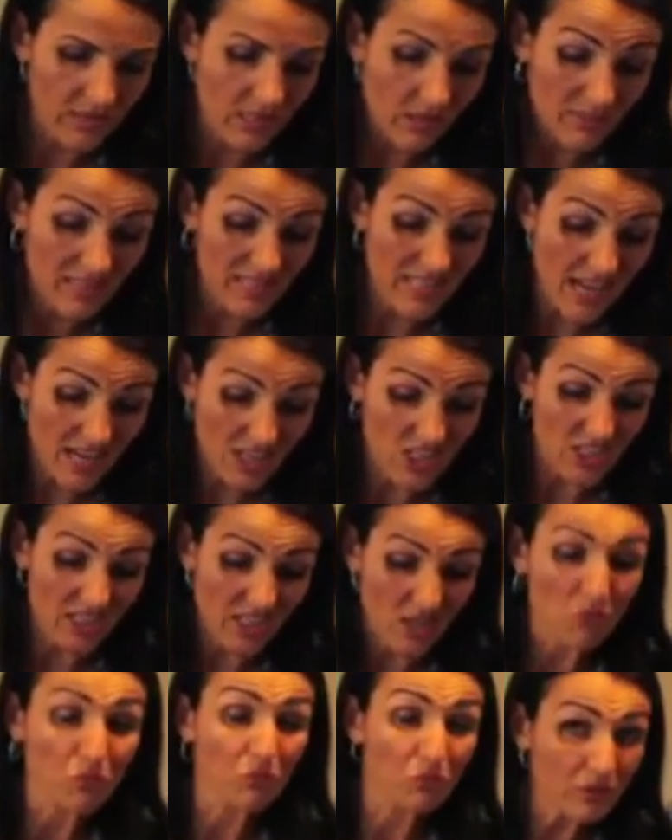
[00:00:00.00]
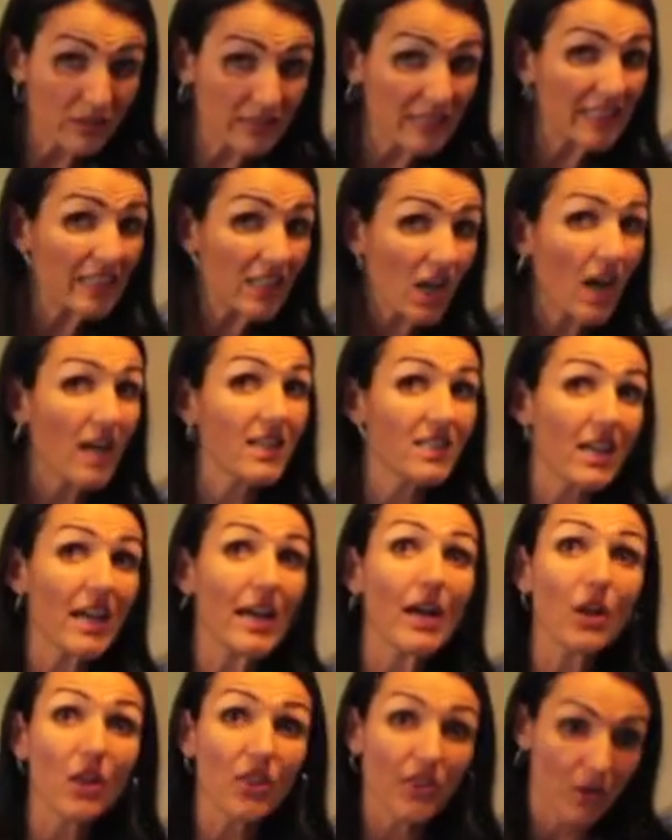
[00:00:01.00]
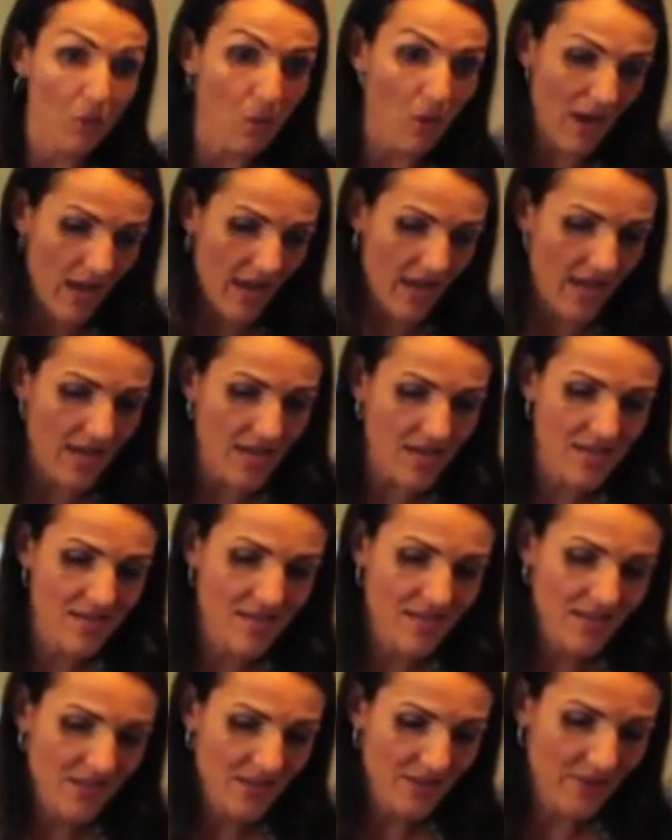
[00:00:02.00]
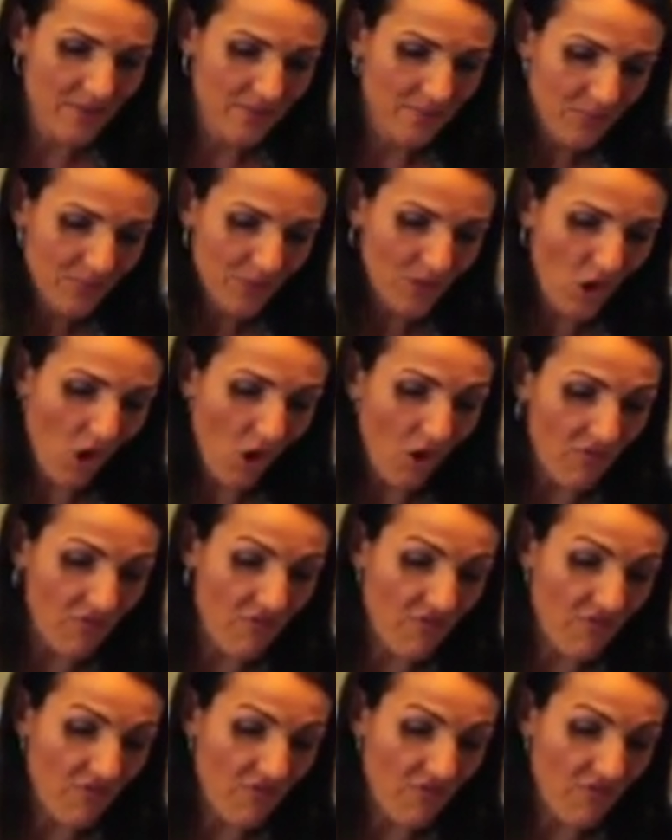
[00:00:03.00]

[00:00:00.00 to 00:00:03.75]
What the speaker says: So it's actually a really nice, healthy way of